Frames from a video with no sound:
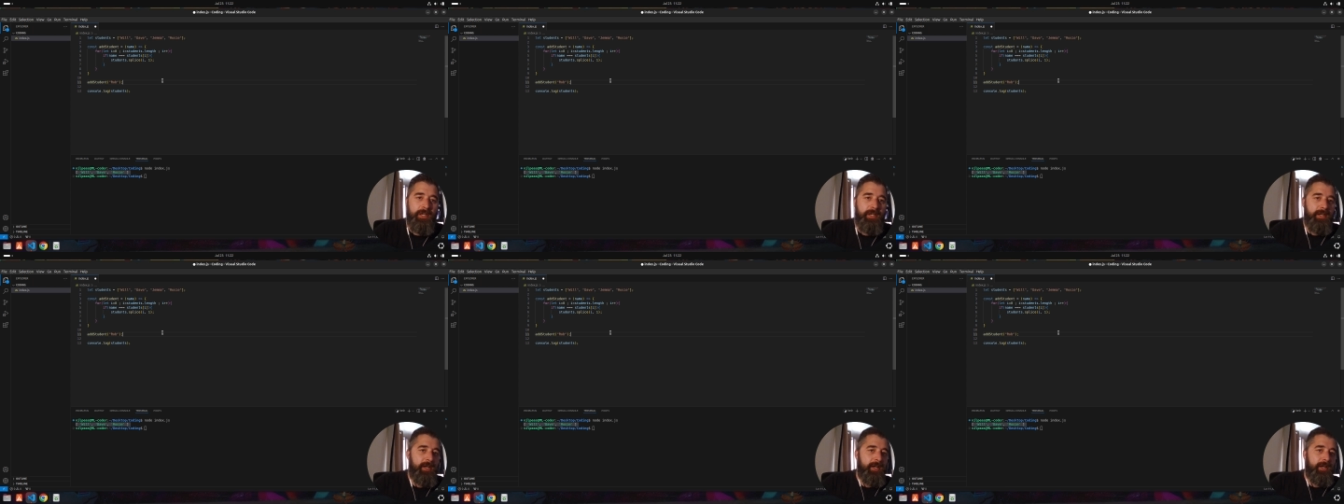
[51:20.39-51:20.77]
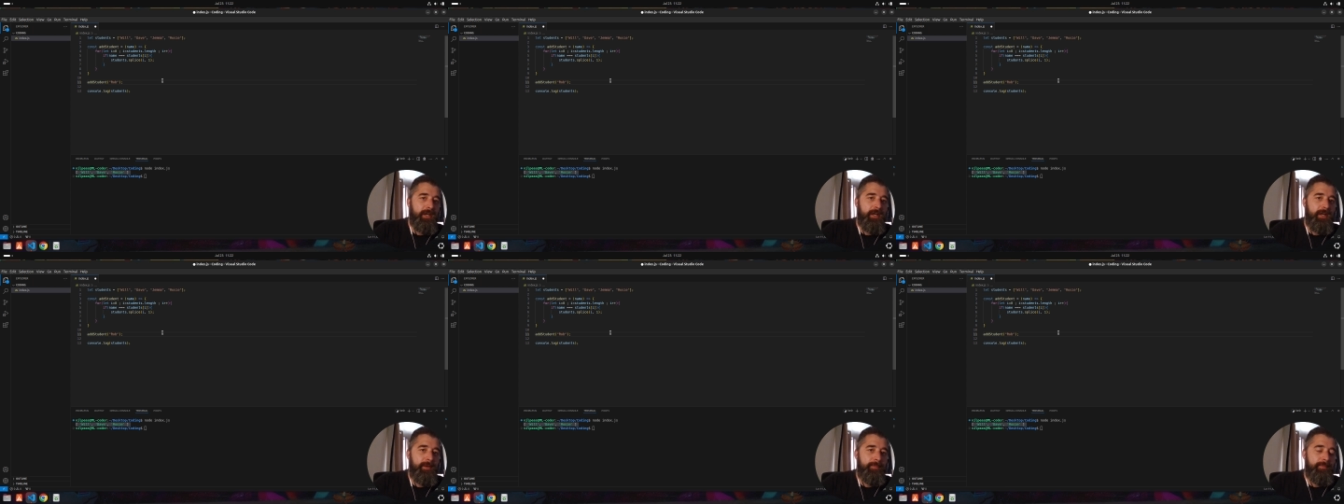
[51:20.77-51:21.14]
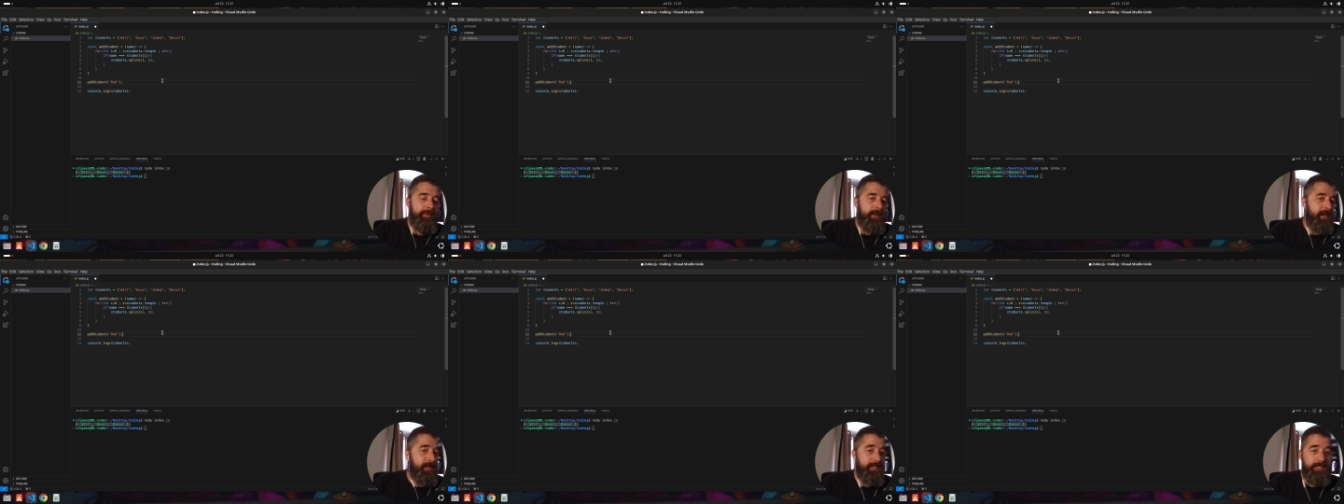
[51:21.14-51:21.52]

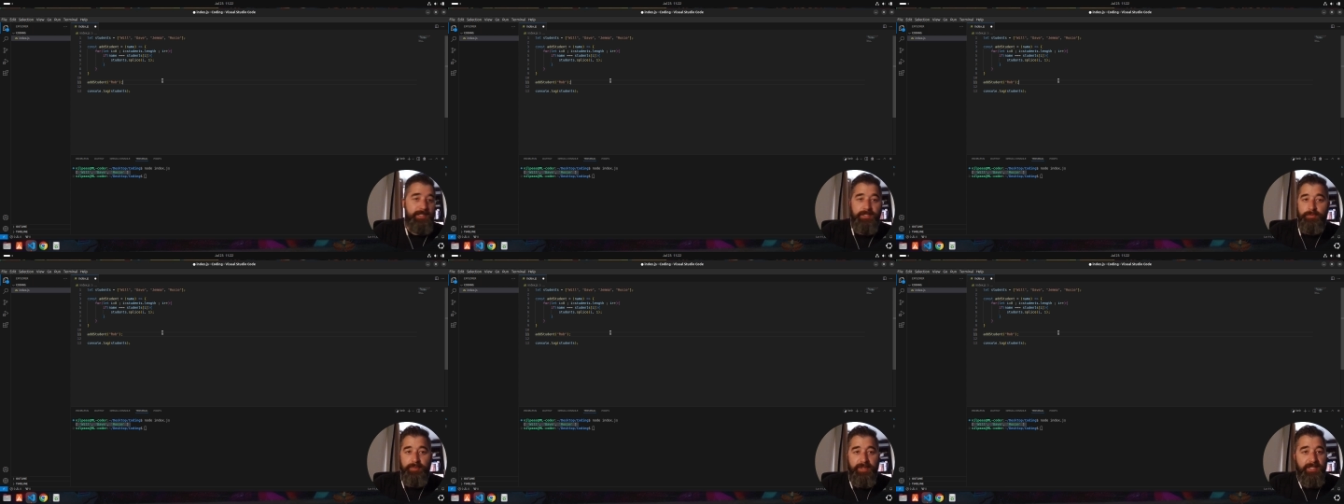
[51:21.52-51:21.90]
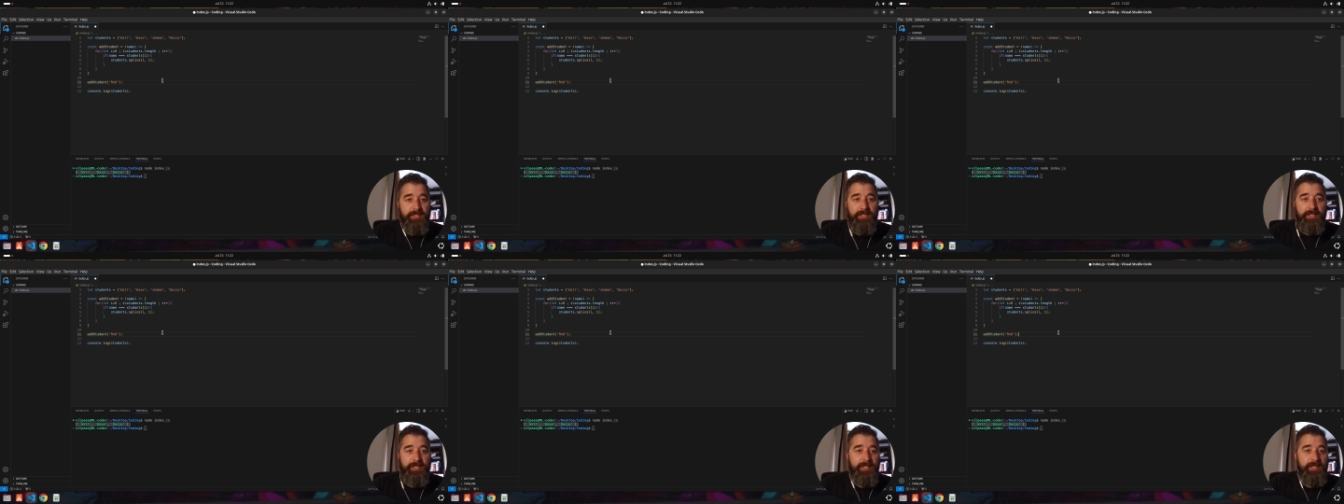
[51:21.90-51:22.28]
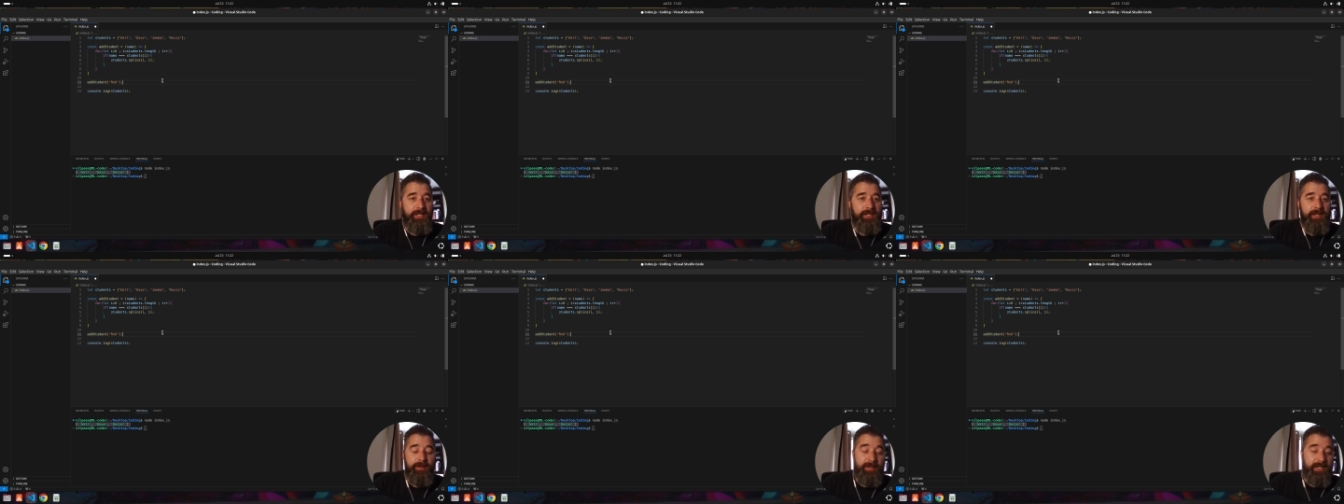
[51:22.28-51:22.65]
and he's basically
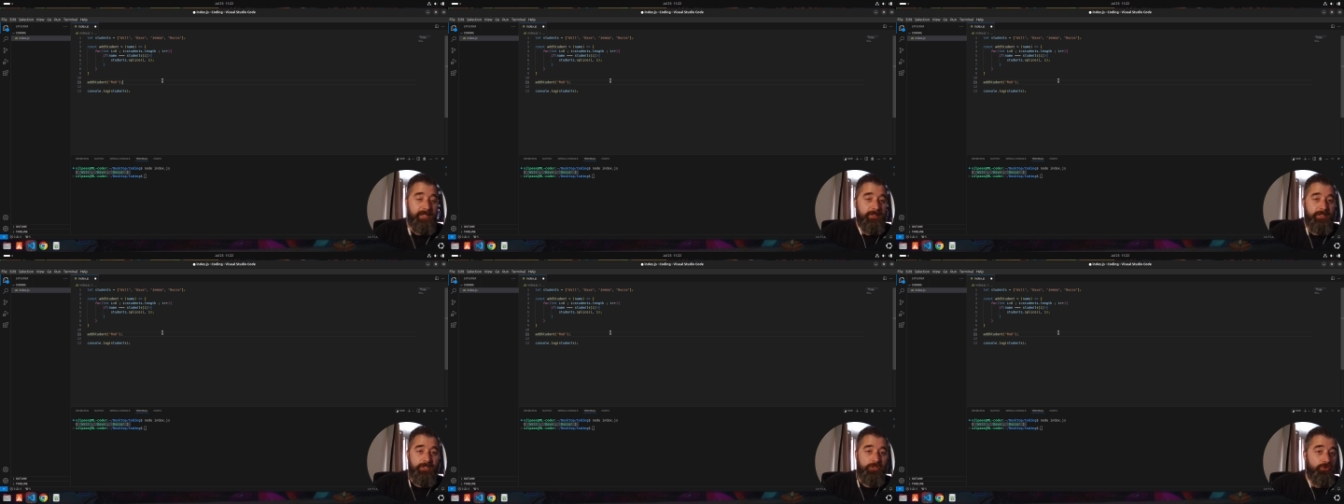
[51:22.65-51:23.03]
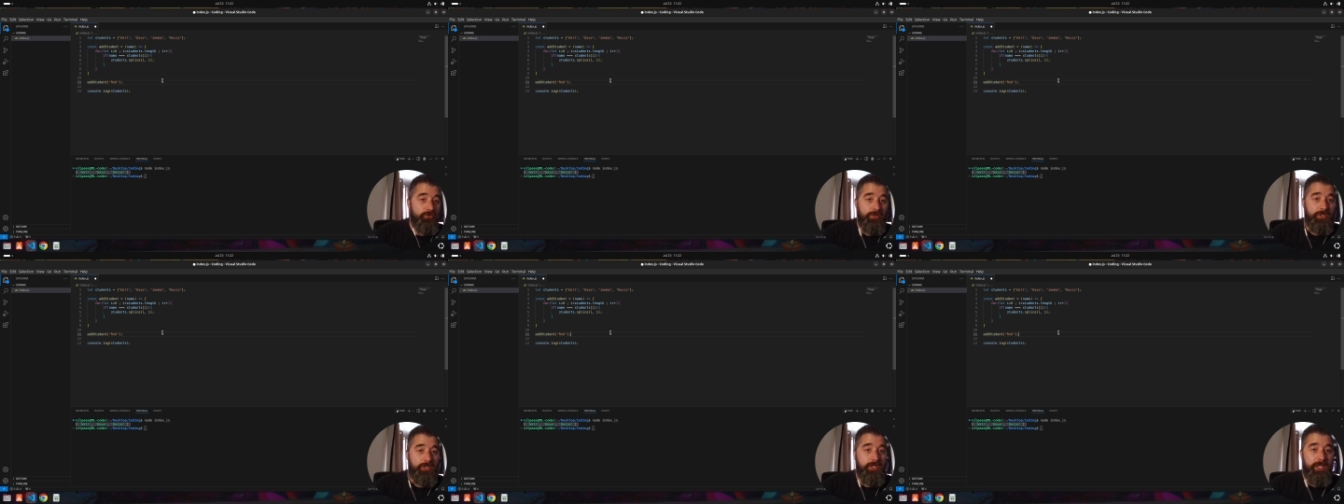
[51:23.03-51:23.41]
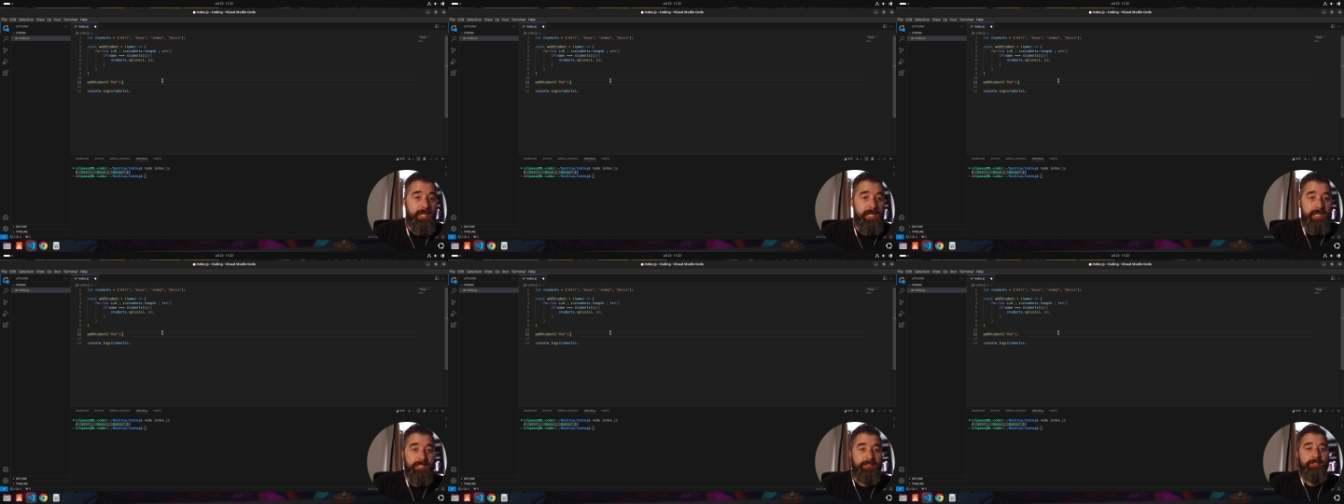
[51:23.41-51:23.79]
about to join our
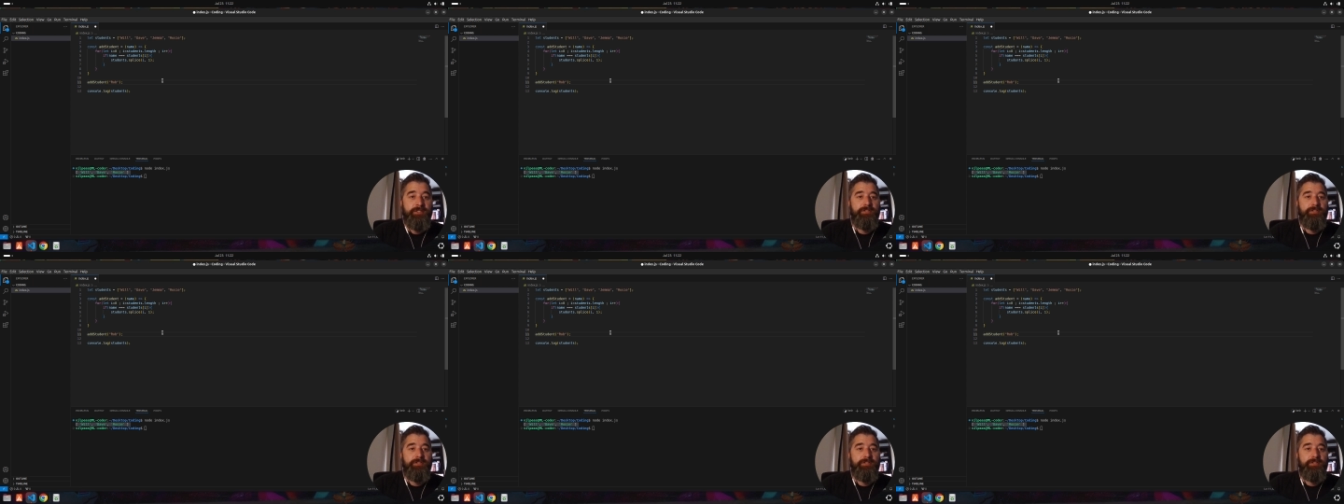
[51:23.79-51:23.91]
class,